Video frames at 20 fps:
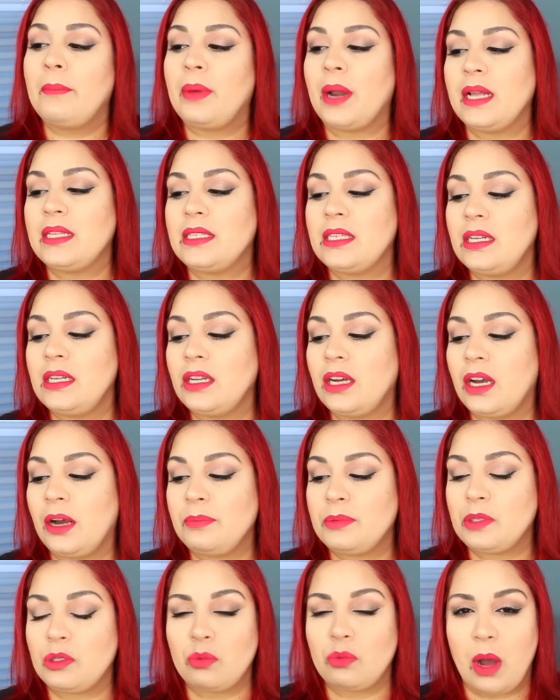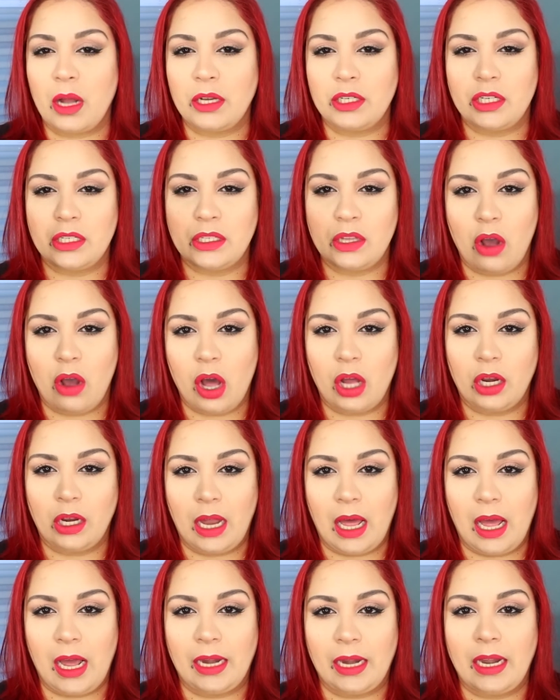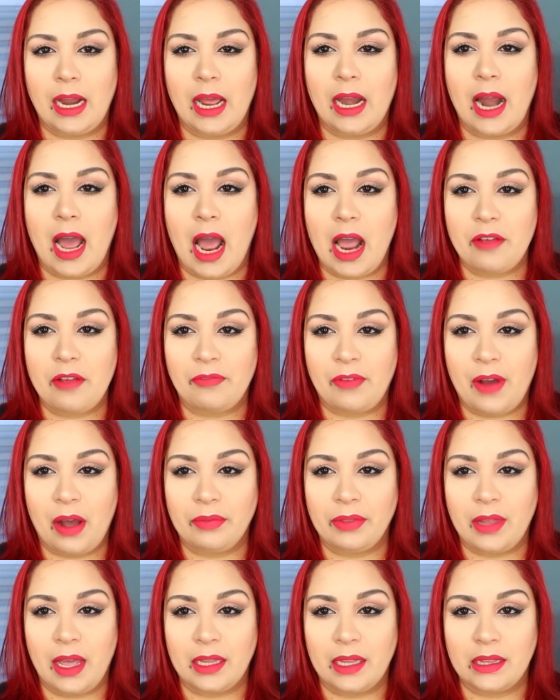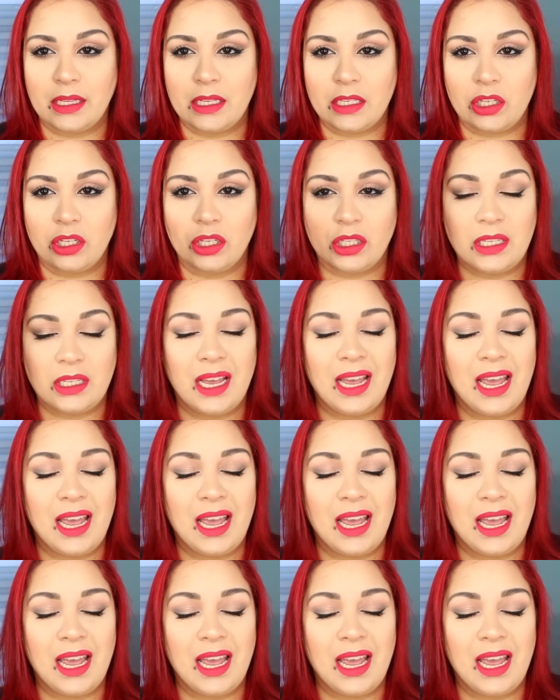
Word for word: But I did look up swatches online, and I found that this looks